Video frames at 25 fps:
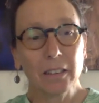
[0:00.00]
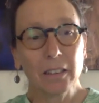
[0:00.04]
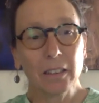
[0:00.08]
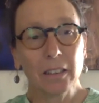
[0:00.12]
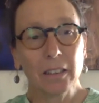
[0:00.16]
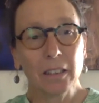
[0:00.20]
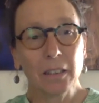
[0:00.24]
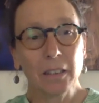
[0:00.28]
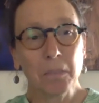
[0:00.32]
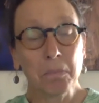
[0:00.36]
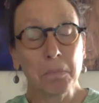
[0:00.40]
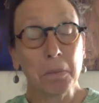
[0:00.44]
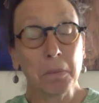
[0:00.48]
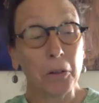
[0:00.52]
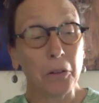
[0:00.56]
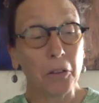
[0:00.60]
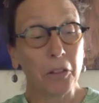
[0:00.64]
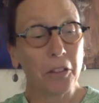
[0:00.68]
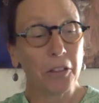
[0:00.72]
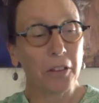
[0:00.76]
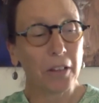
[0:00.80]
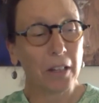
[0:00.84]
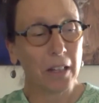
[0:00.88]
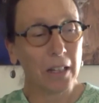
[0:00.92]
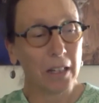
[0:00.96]

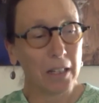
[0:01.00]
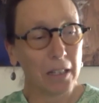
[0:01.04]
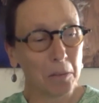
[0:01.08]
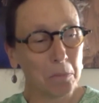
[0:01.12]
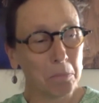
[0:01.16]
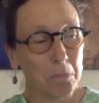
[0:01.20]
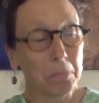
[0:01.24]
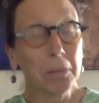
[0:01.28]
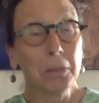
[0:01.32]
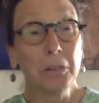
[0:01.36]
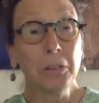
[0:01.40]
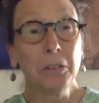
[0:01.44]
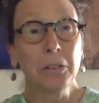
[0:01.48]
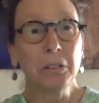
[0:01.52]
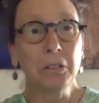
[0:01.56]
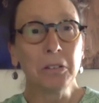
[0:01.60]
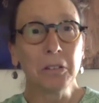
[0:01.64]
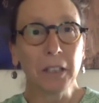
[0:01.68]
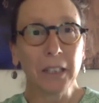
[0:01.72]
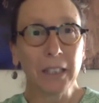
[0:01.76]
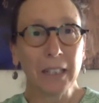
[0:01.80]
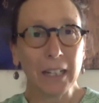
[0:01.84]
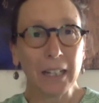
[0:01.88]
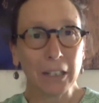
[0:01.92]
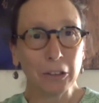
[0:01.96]
both
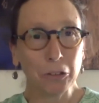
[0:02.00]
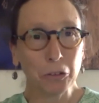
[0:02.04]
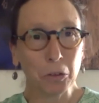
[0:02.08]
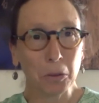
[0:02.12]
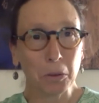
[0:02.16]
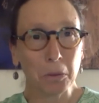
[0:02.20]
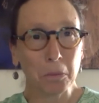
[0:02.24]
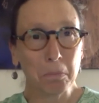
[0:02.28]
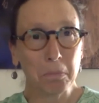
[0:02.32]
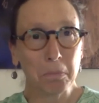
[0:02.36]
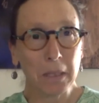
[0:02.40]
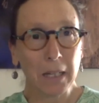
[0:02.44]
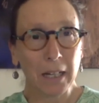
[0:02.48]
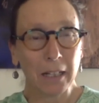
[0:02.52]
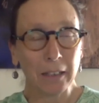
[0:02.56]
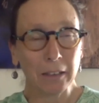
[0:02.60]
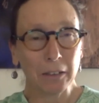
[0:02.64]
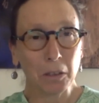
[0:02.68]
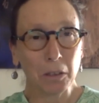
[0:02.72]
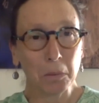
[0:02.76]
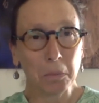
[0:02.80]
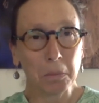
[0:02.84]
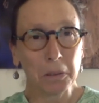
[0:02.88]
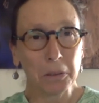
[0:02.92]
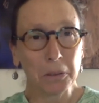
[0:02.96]
blue-green
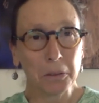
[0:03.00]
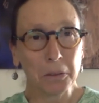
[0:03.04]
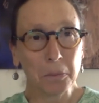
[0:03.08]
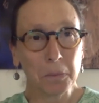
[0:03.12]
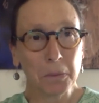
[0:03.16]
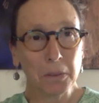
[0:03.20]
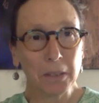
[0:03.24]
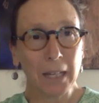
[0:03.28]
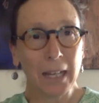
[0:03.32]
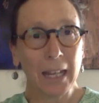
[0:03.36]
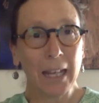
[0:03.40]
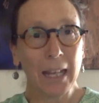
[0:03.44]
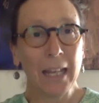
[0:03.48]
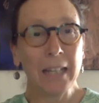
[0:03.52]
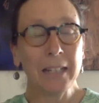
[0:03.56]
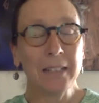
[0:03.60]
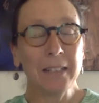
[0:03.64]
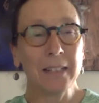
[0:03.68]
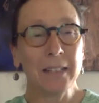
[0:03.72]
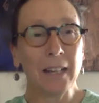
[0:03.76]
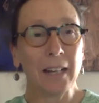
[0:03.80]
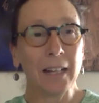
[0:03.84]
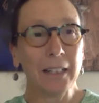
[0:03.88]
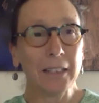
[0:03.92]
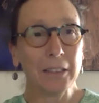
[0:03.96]
algal blooms and
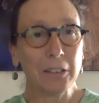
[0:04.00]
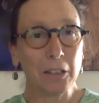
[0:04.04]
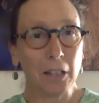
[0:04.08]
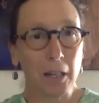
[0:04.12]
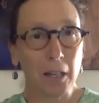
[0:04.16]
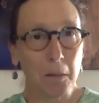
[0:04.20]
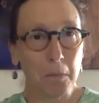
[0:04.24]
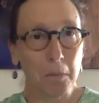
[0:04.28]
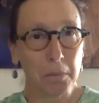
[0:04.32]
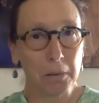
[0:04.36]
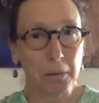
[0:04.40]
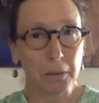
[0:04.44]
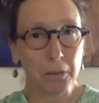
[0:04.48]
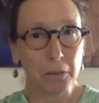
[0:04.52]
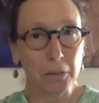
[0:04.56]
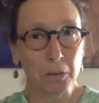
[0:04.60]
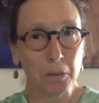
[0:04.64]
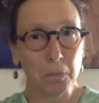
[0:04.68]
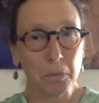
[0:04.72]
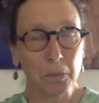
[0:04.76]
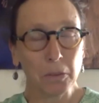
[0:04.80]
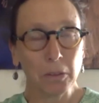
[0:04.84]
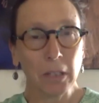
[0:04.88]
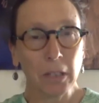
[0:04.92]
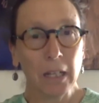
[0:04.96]
diatom
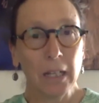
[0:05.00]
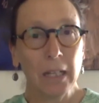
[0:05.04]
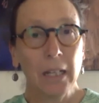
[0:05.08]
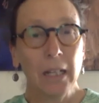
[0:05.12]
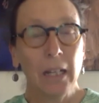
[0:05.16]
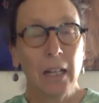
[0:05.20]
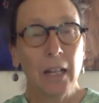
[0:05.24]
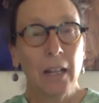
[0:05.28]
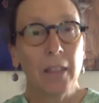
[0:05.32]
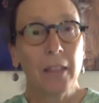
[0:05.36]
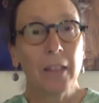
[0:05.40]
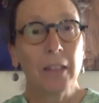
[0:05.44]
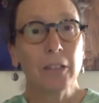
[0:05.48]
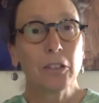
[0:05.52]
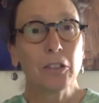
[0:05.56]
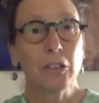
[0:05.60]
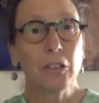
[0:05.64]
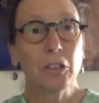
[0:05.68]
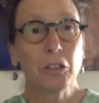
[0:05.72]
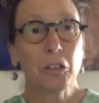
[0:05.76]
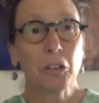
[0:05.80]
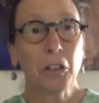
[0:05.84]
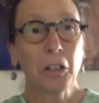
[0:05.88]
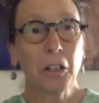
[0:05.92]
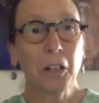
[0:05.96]
blooms that
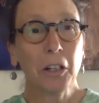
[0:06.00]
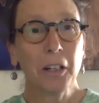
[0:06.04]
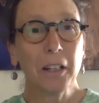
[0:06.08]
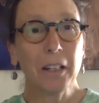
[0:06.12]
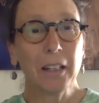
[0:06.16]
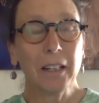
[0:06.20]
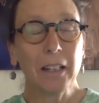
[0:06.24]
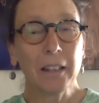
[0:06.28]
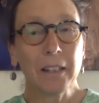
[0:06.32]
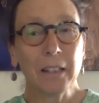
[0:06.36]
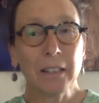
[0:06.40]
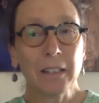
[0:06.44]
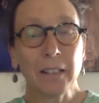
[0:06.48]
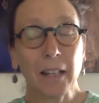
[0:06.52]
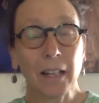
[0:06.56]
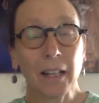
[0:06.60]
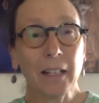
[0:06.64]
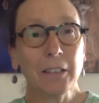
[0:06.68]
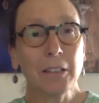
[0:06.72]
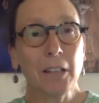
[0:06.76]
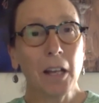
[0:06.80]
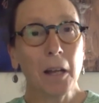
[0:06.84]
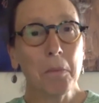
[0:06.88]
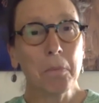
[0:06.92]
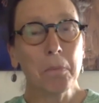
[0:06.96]
start. The
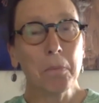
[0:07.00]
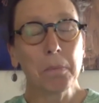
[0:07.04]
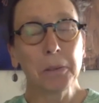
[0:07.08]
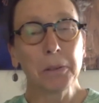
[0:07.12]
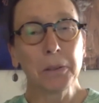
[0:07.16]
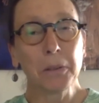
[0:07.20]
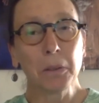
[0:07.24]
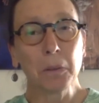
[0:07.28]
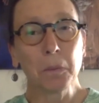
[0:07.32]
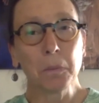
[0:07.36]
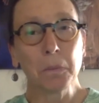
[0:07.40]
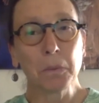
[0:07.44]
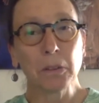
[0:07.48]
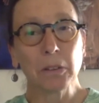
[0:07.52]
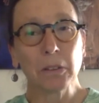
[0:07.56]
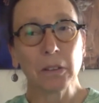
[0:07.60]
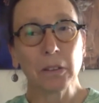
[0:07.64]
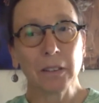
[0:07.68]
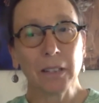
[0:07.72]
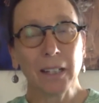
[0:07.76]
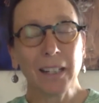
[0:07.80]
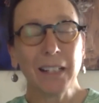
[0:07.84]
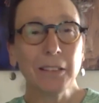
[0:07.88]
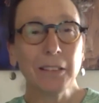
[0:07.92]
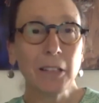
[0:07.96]
diatom blooms,
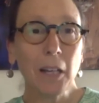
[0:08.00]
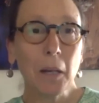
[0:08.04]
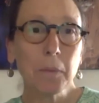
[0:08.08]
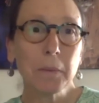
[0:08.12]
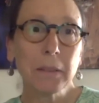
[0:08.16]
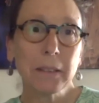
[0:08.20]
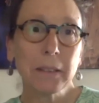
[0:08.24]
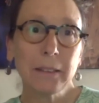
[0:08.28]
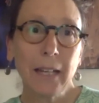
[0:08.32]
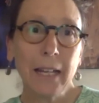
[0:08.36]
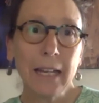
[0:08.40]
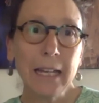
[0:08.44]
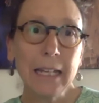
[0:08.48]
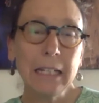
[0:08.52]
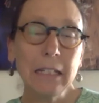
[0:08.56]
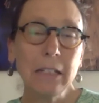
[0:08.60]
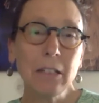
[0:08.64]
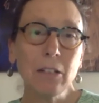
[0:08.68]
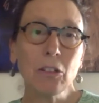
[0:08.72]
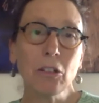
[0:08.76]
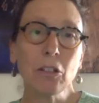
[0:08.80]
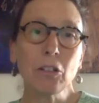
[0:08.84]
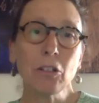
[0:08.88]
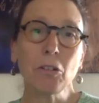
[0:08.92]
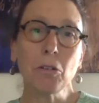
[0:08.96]
diatoms
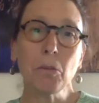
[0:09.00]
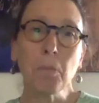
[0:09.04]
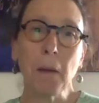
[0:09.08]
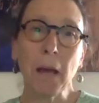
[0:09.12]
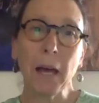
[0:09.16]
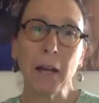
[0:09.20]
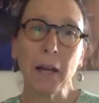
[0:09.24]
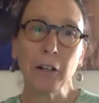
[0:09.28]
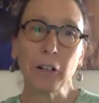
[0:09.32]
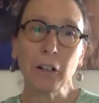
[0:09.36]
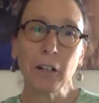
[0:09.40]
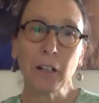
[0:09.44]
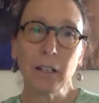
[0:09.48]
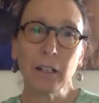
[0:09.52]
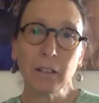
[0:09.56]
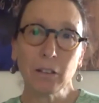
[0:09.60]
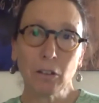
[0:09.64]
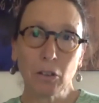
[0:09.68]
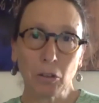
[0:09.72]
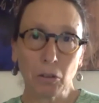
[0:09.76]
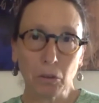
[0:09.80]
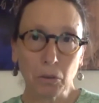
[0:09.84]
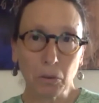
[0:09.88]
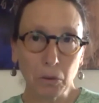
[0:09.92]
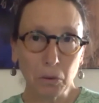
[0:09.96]
tend to do better in
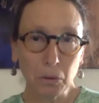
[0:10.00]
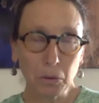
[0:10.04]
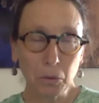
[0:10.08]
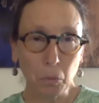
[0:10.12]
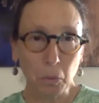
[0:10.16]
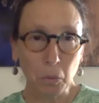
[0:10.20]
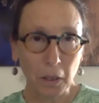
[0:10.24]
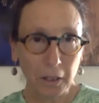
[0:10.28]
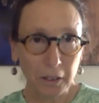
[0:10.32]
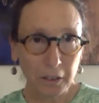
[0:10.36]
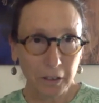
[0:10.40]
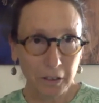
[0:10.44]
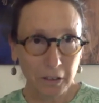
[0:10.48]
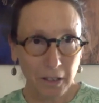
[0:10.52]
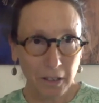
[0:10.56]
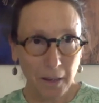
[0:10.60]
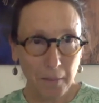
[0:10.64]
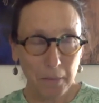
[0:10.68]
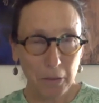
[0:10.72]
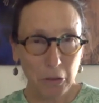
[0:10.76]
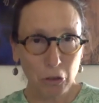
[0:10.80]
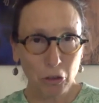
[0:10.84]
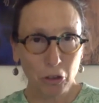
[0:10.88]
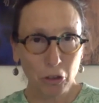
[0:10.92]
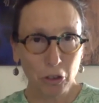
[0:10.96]
cold water
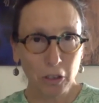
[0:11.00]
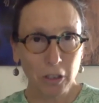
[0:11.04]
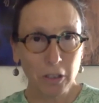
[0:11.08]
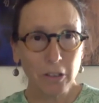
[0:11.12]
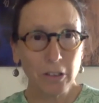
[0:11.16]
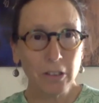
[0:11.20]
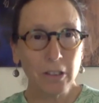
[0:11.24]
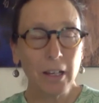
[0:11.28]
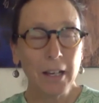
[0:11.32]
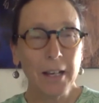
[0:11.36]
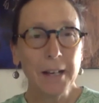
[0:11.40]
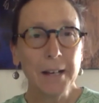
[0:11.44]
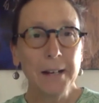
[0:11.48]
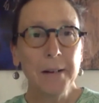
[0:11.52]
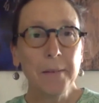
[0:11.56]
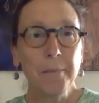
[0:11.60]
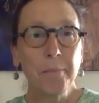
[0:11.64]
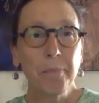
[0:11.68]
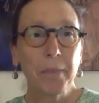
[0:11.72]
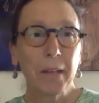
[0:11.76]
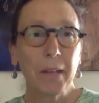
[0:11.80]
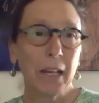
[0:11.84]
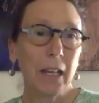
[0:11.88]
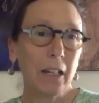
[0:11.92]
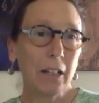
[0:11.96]
temperatures
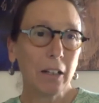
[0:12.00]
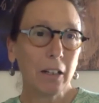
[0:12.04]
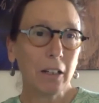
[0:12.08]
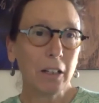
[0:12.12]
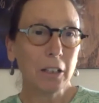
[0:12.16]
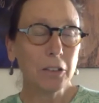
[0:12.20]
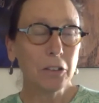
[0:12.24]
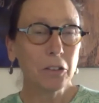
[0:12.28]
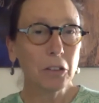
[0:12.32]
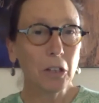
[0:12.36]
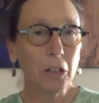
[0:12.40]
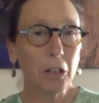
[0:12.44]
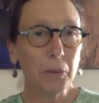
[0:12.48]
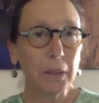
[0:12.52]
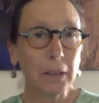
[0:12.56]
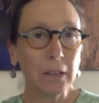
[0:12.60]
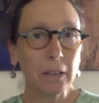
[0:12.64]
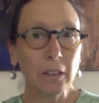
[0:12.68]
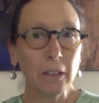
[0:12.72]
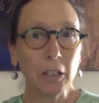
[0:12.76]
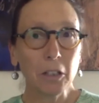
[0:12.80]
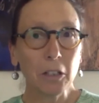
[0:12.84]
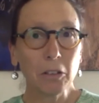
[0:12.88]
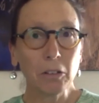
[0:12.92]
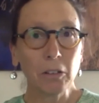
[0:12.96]
and also in
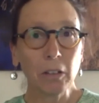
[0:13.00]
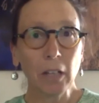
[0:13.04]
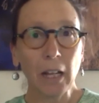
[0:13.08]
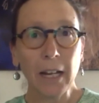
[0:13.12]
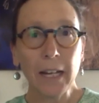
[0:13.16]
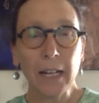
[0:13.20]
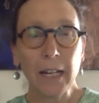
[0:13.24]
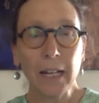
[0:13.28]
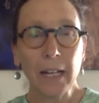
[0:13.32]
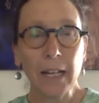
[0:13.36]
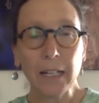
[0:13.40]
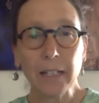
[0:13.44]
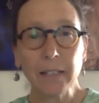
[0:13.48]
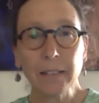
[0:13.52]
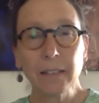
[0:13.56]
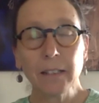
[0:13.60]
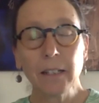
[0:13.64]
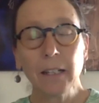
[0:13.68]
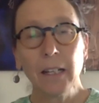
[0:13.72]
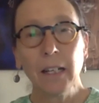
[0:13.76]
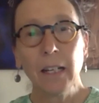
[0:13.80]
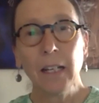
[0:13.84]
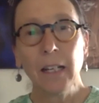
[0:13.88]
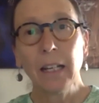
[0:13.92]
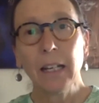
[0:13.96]
low light.
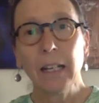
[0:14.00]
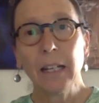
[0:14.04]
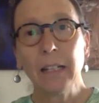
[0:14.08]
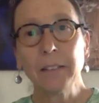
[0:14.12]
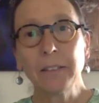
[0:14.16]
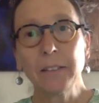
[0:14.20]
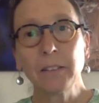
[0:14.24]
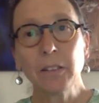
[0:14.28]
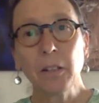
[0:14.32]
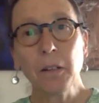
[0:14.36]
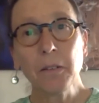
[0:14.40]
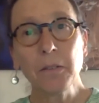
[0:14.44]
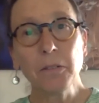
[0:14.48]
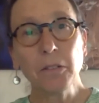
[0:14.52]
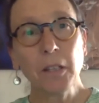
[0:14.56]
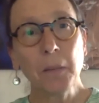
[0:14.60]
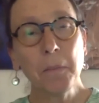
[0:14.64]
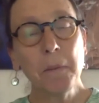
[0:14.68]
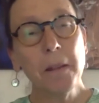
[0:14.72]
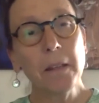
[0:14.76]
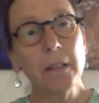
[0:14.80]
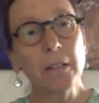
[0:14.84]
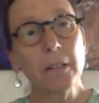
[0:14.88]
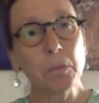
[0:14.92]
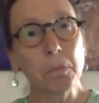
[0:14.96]
And so some
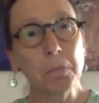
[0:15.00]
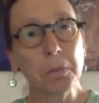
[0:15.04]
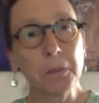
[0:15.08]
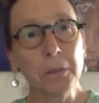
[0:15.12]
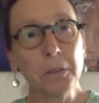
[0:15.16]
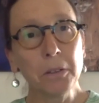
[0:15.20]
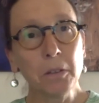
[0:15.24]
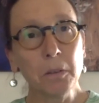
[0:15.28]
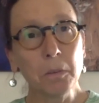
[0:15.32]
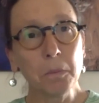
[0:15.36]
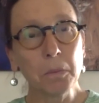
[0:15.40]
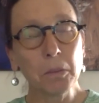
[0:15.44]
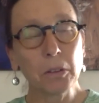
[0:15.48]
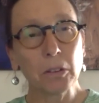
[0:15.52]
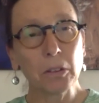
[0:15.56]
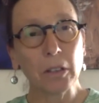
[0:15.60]
of these blooms